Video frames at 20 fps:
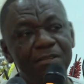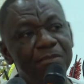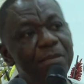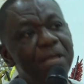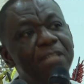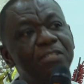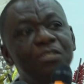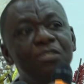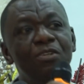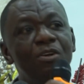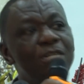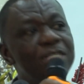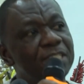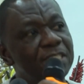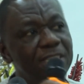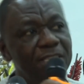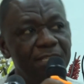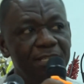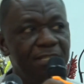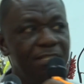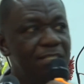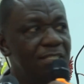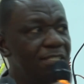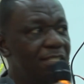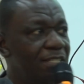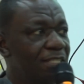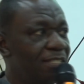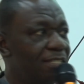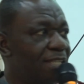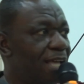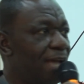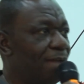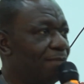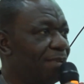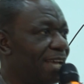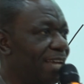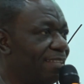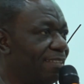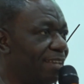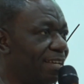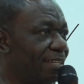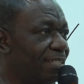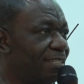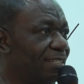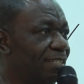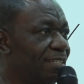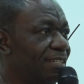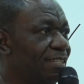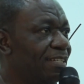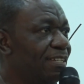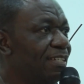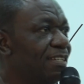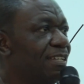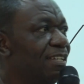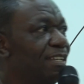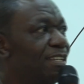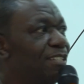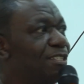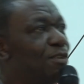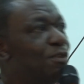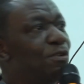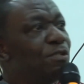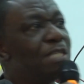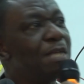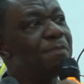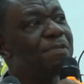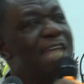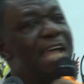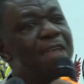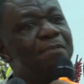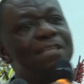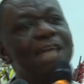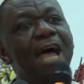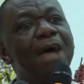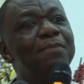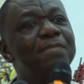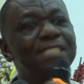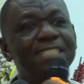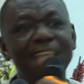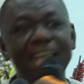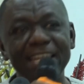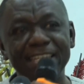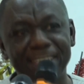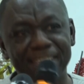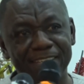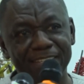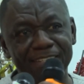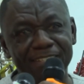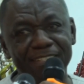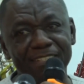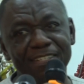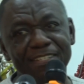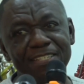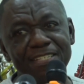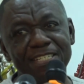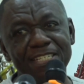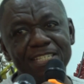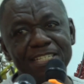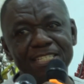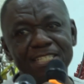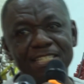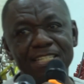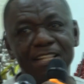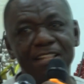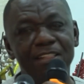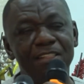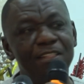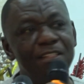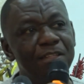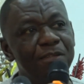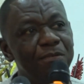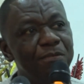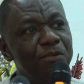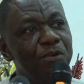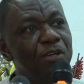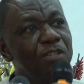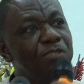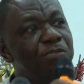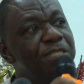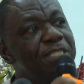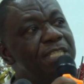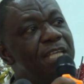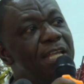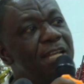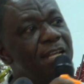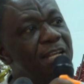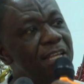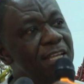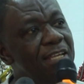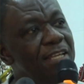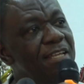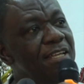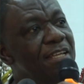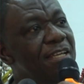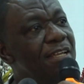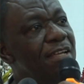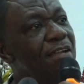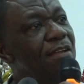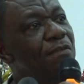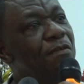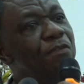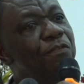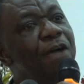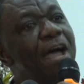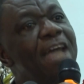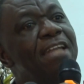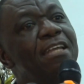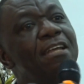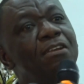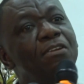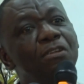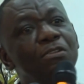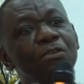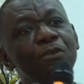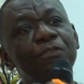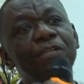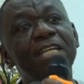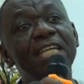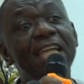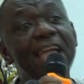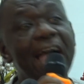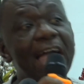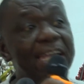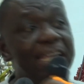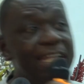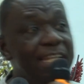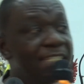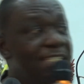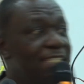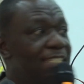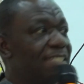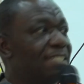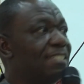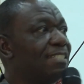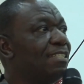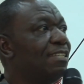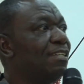But you don't see it this time like that. So sometimes I'm saddened, because recently we've had a lot of legal cases.